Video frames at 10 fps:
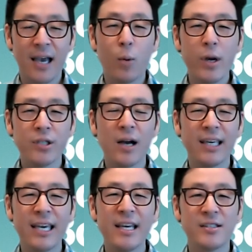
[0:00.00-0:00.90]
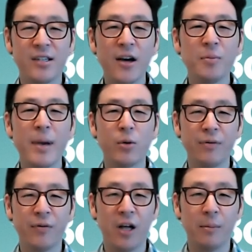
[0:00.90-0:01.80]
and we are talking his
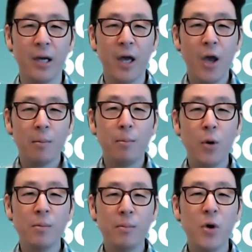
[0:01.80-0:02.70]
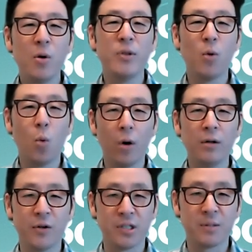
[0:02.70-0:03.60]
documentary film, Boom Boom, The
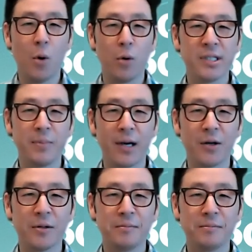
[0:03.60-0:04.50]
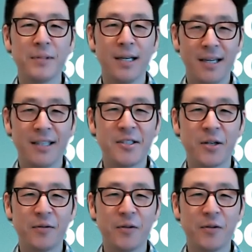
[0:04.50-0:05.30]
World vs. Boris Becker. Let's take a